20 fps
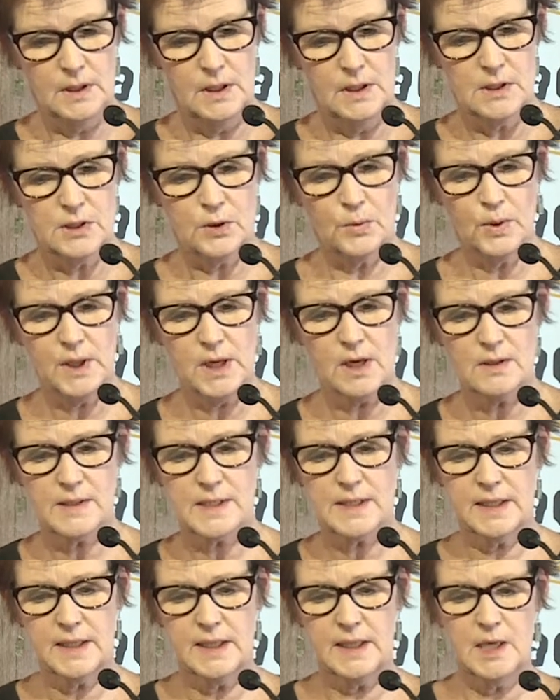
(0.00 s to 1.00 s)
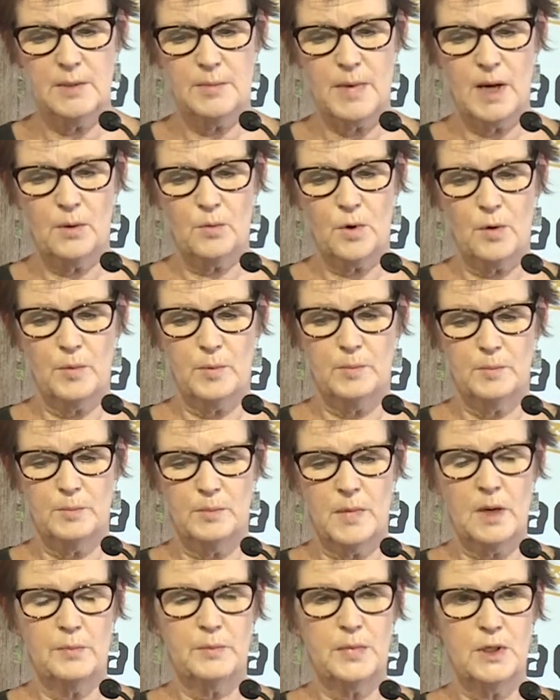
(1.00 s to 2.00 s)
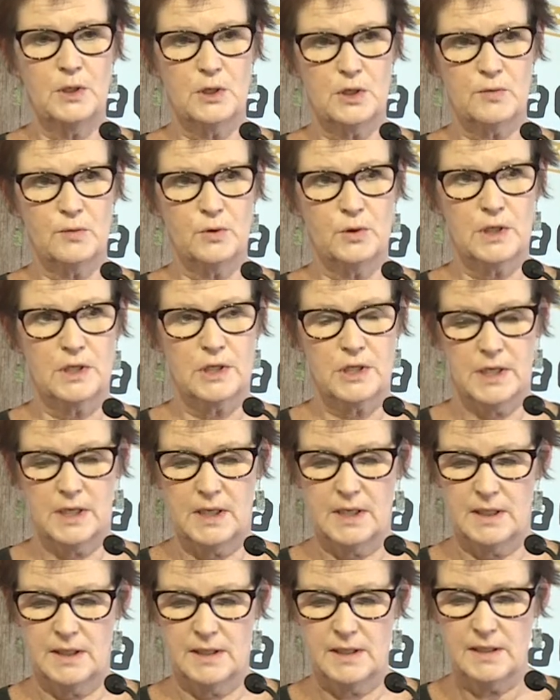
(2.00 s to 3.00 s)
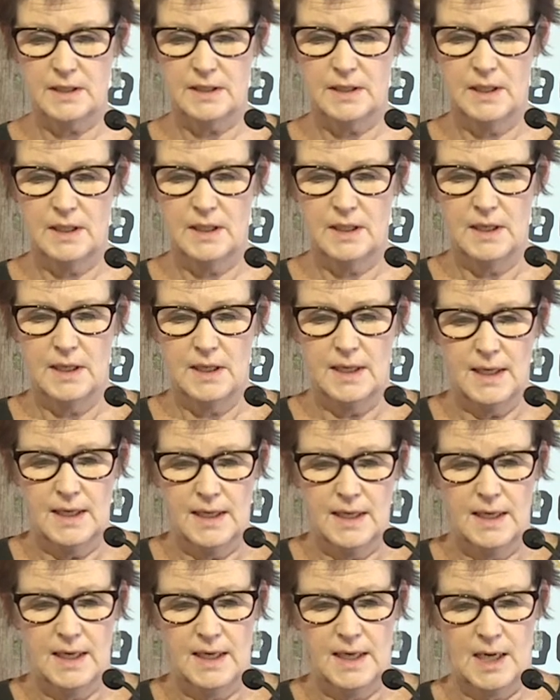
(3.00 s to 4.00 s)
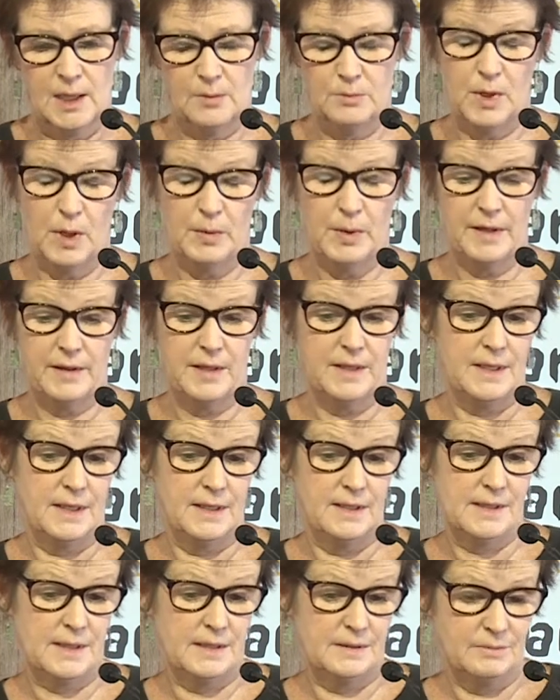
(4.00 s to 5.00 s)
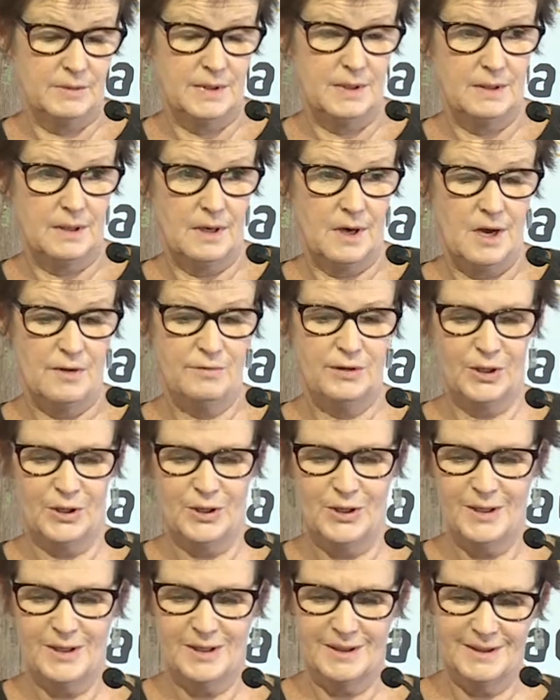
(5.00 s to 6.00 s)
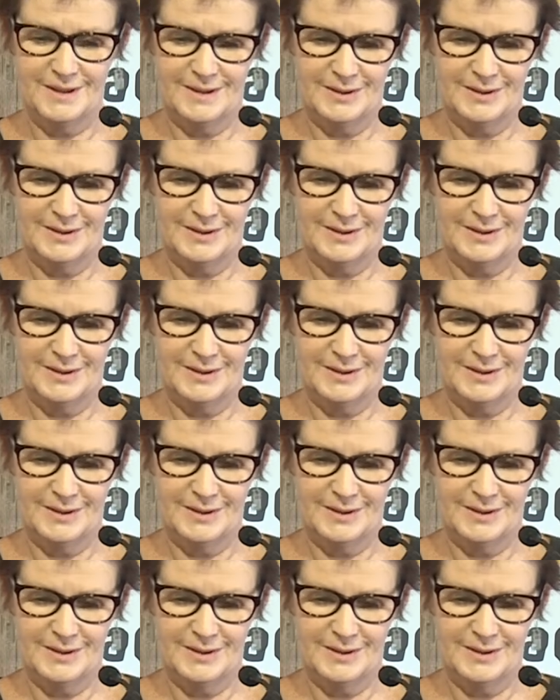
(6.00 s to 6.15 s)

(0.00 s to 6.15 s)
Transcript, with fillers: So when I was thinking about what might be useful to share um, about the things that I've learnt,